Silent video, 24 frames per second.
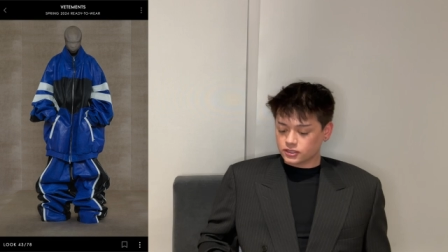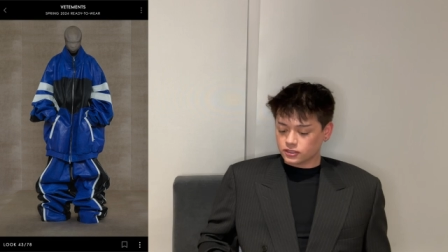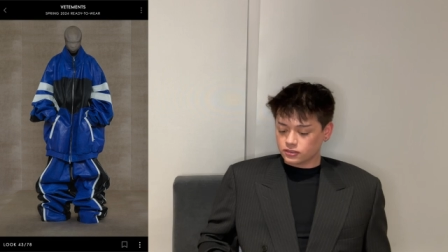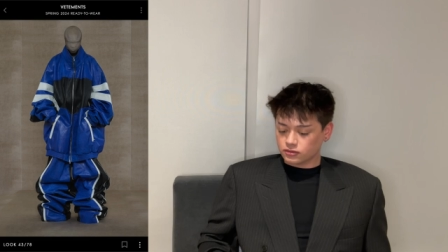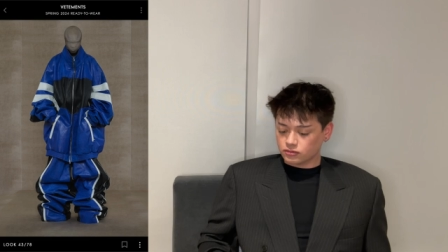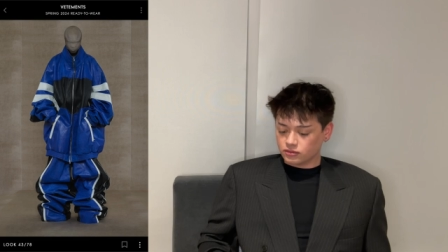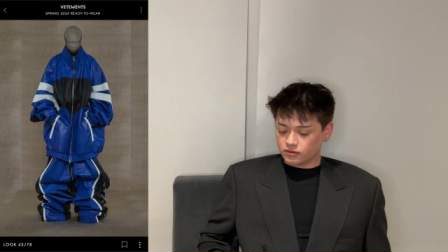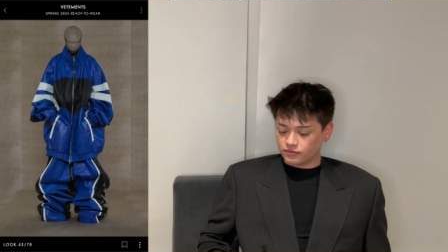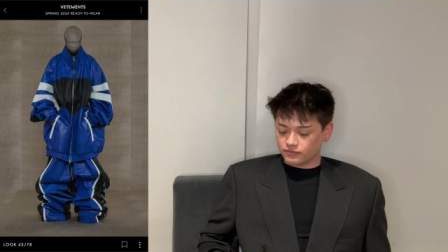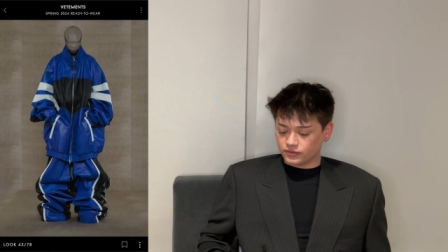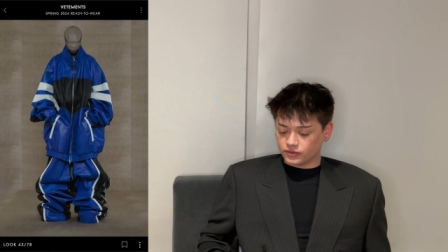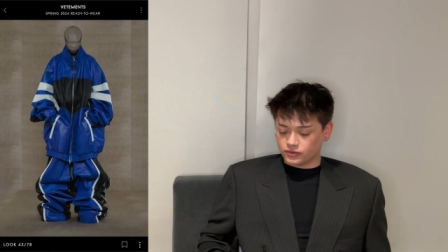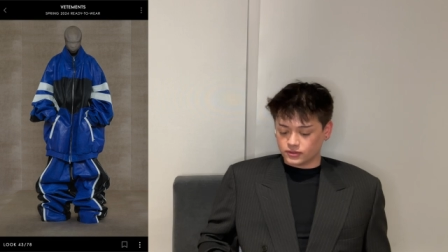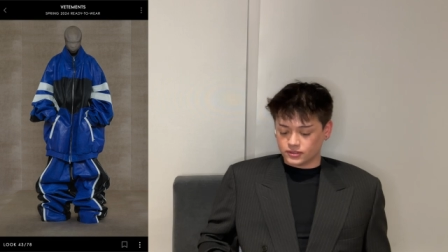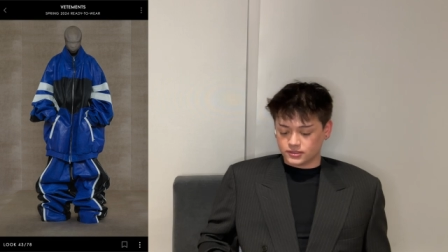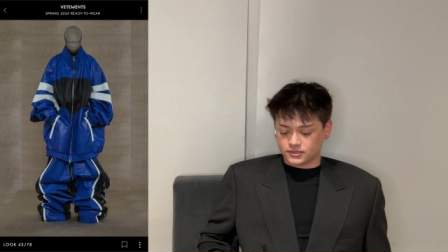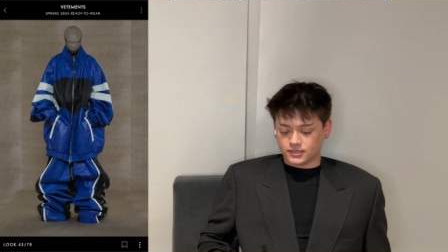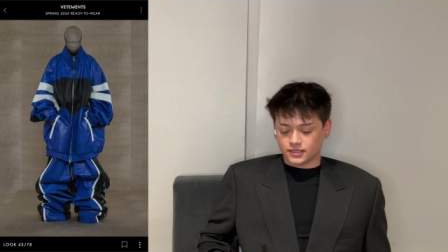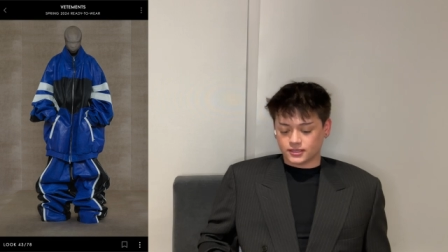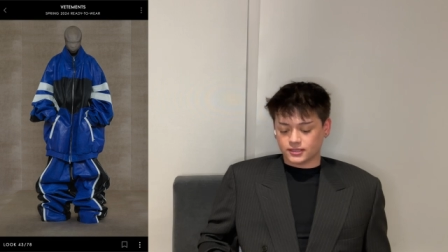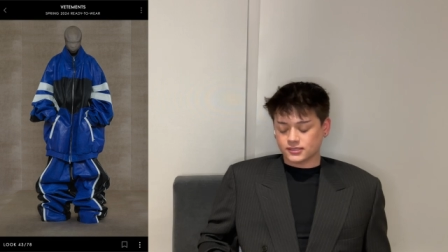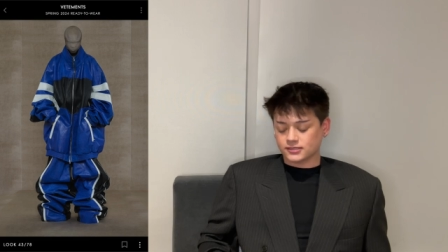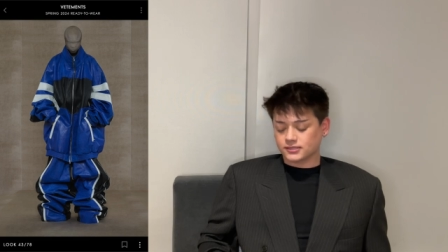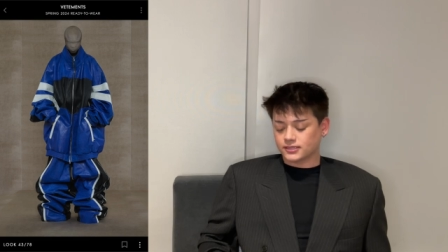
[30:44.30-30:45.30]
going to review this
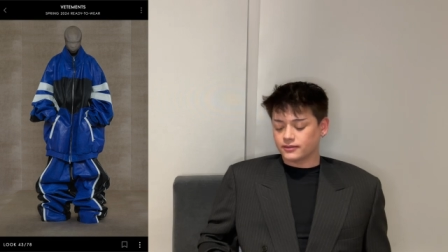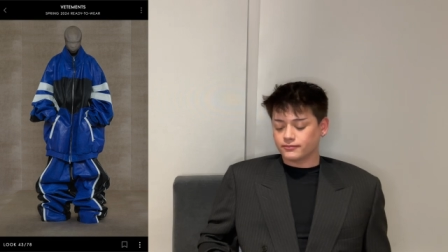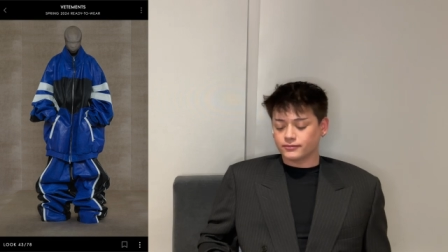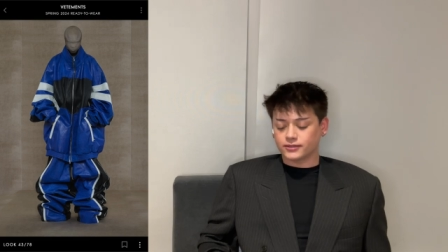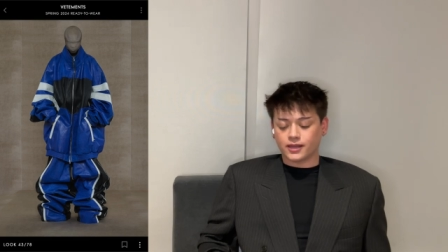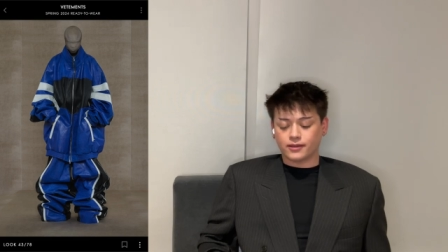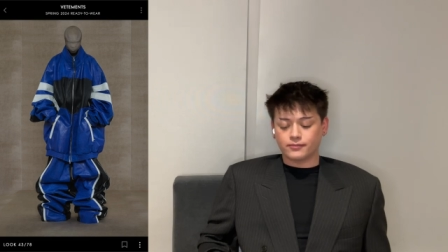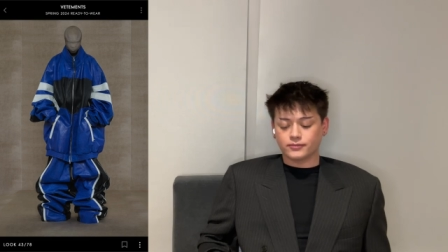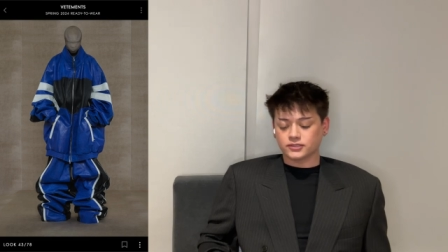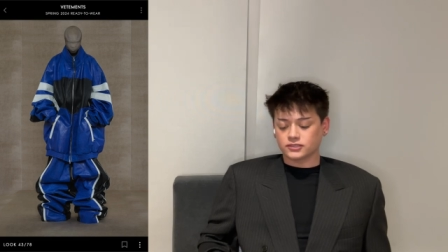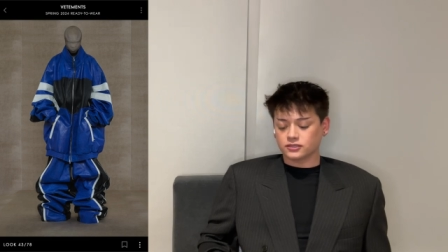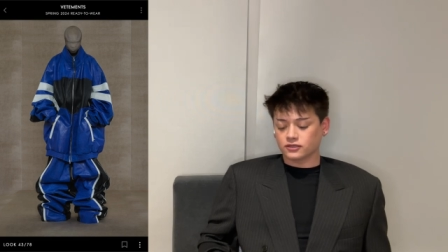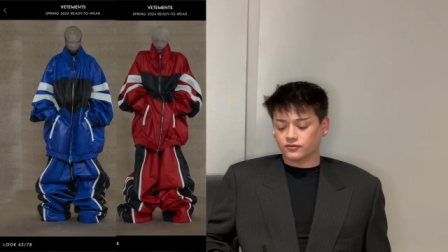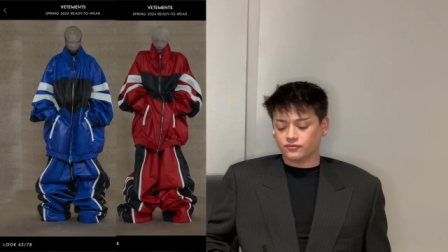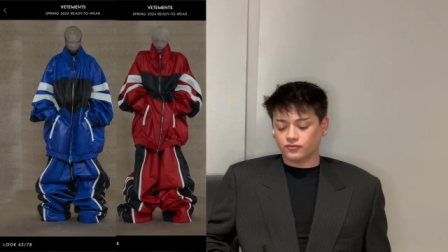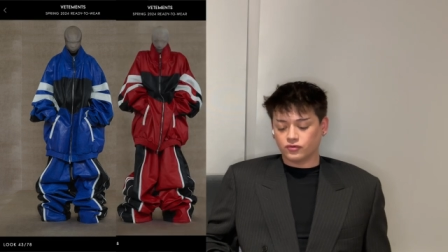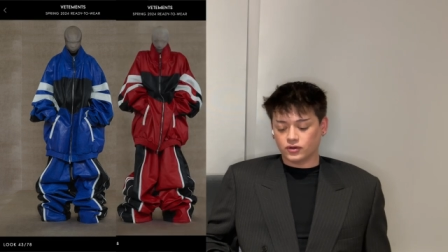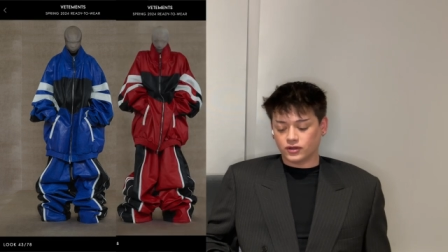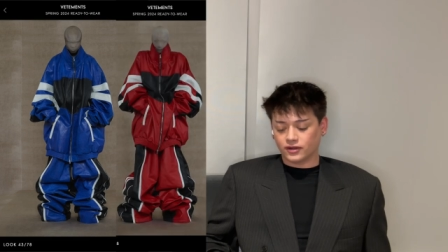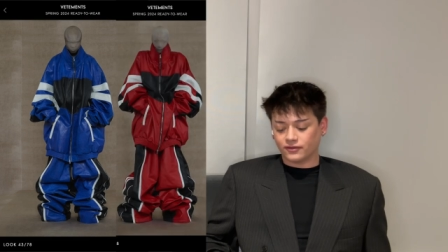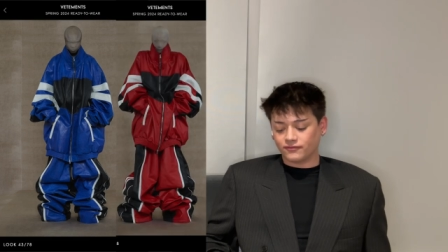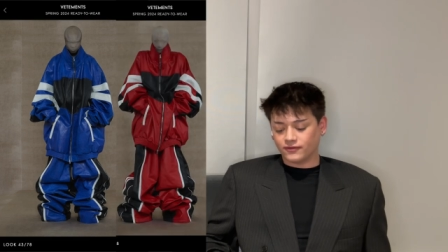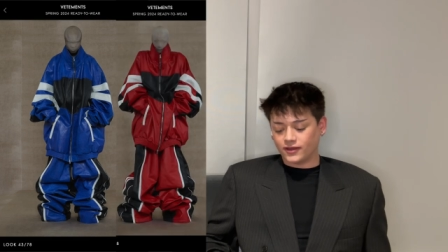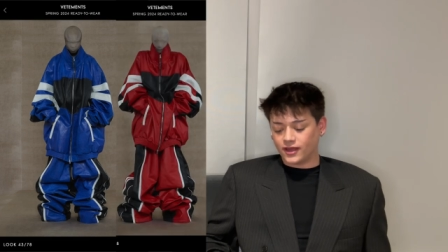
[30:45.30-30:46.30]
at the same time as look
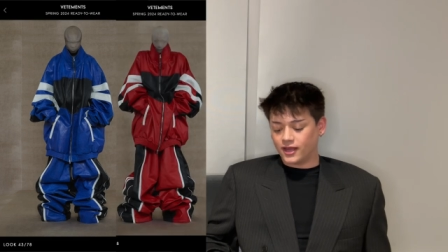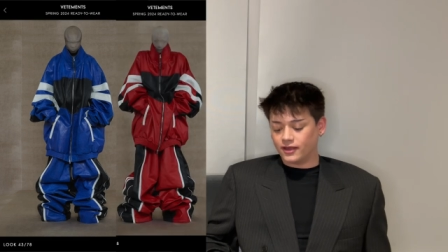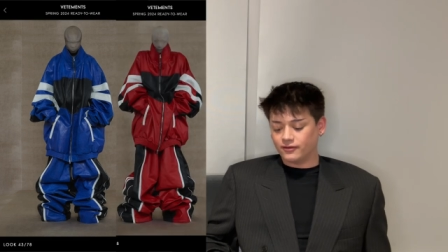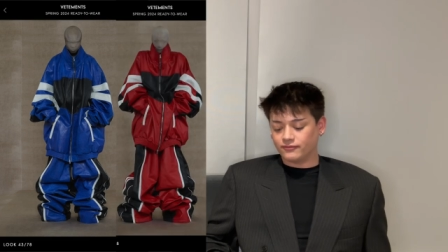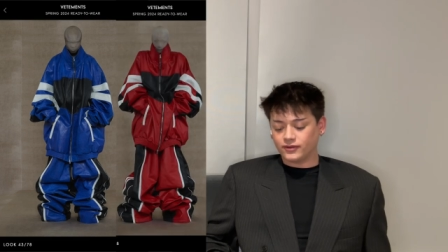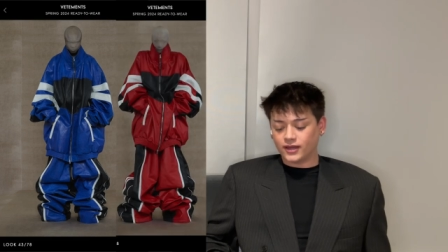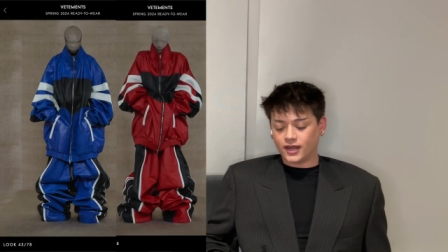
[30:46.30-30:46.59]
forty-five.